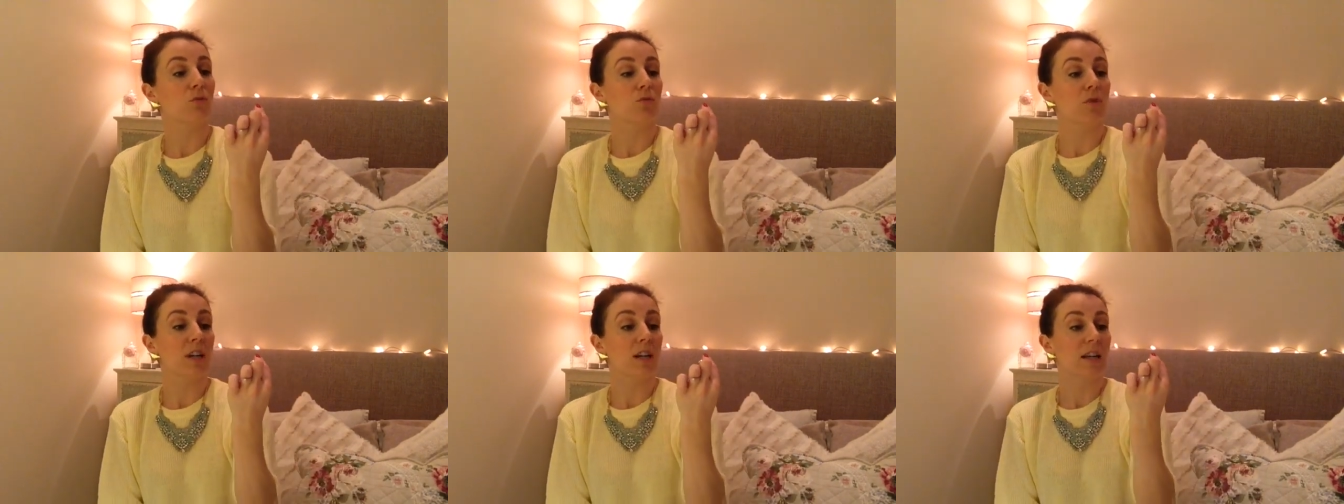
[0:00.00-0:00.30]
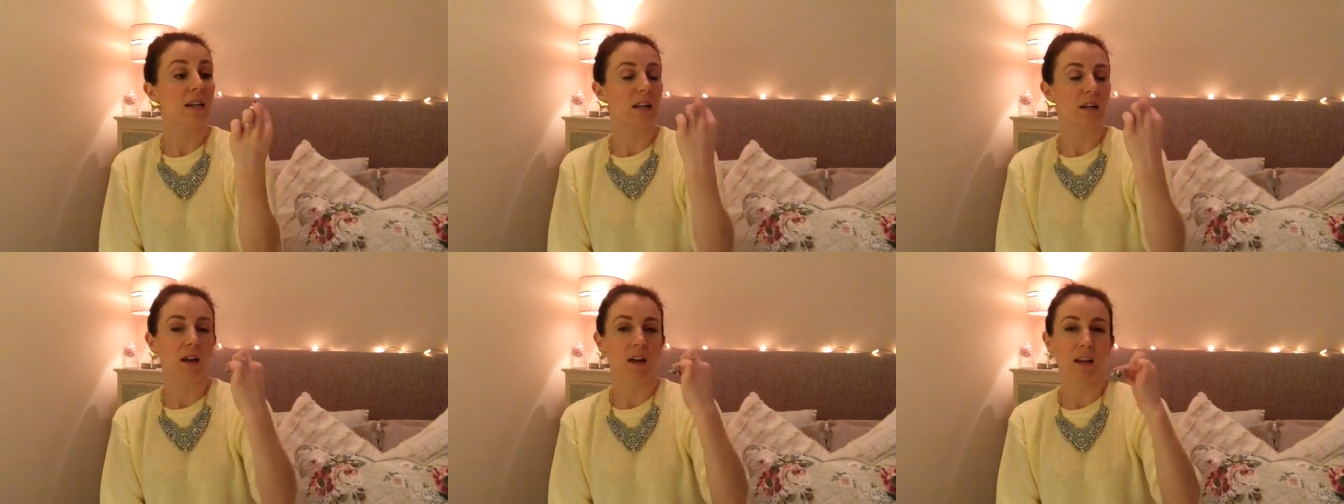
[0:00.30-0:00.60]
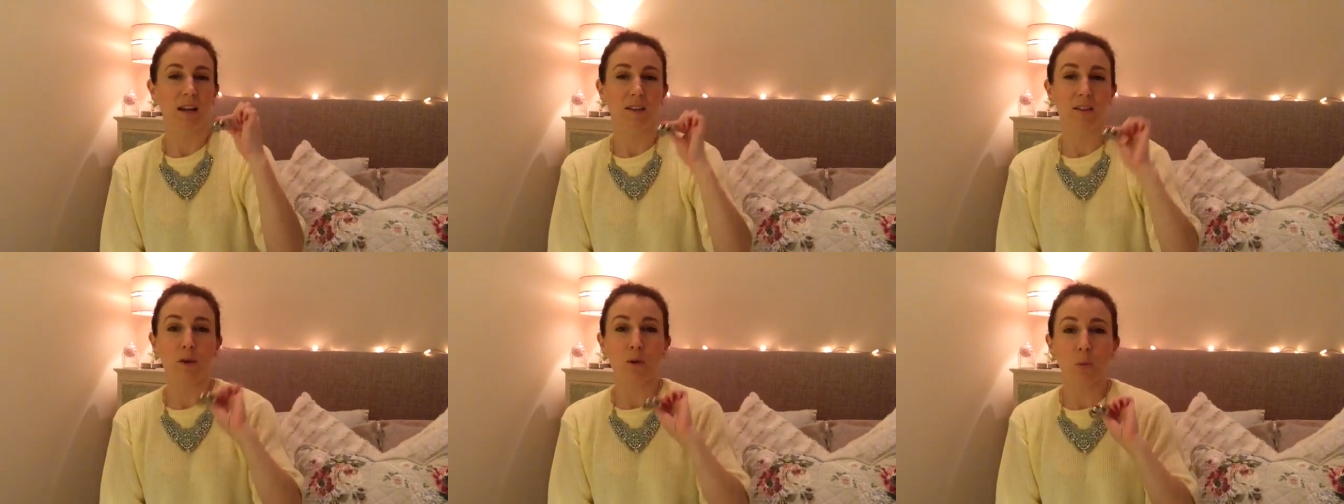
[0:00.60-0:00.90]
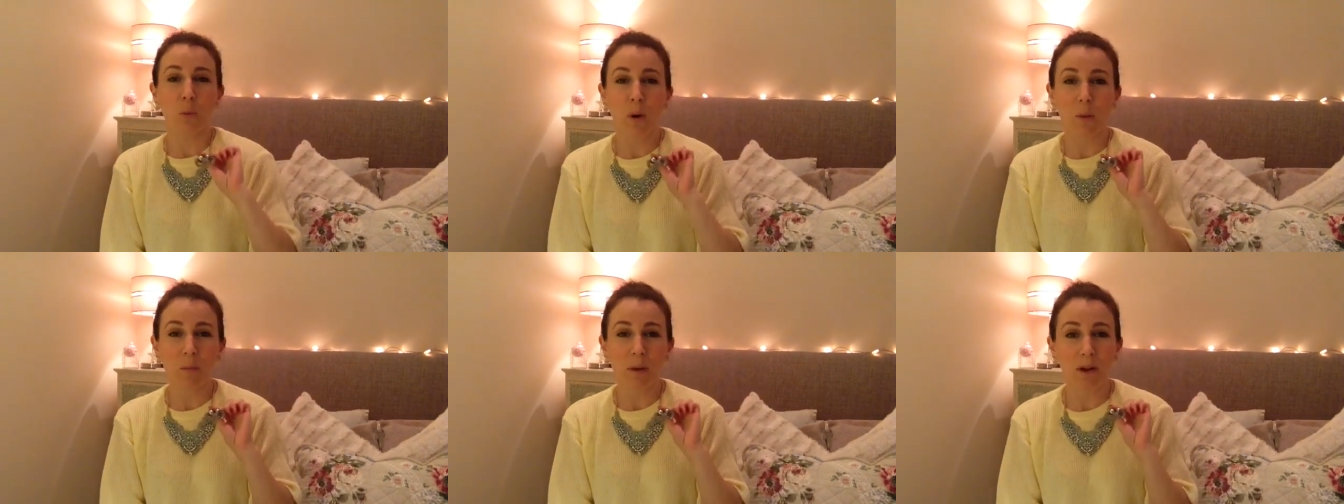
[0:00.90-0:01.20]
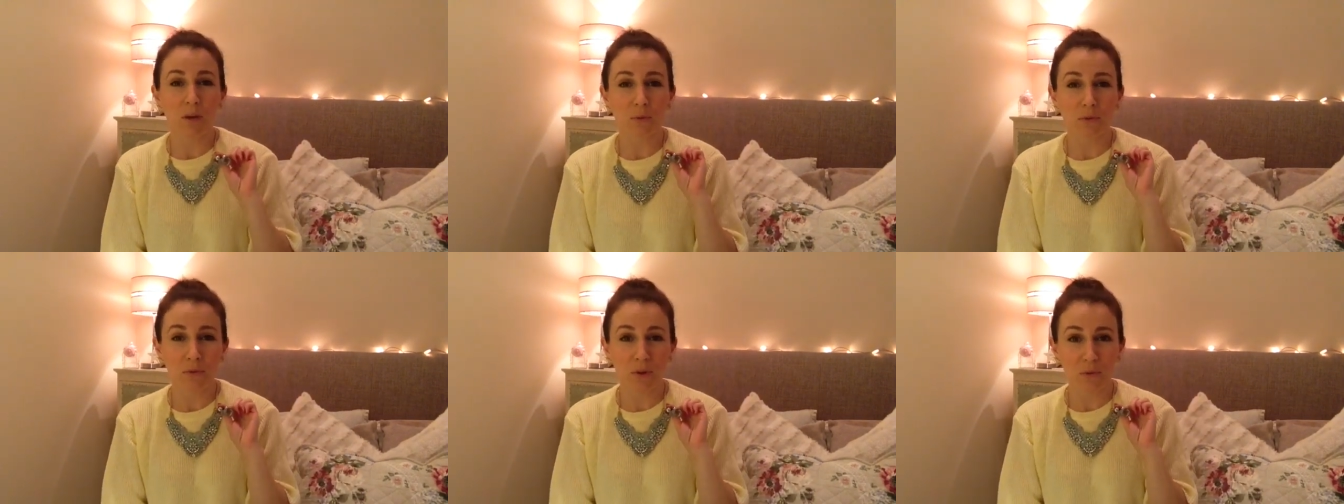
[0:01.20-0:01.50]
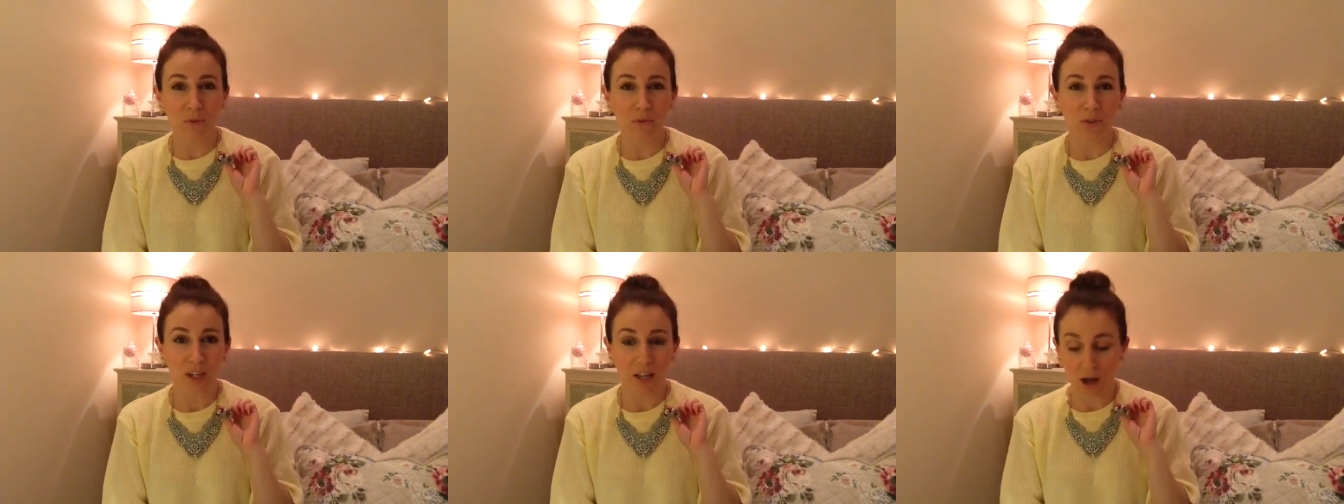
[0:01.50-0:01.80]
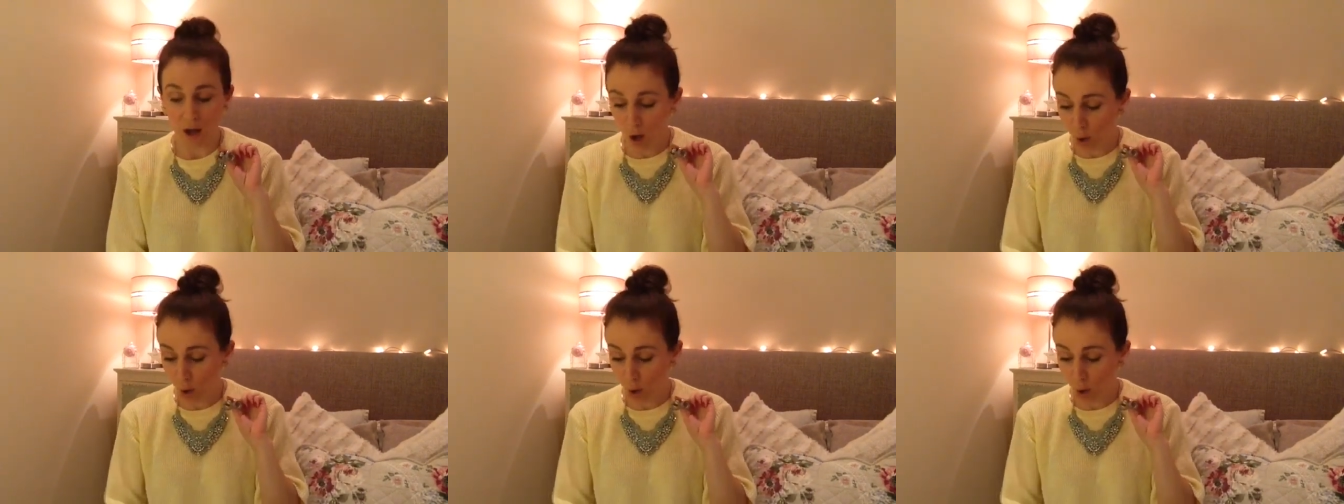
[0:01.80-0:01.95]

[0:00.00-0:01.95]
really like. They were £1.50.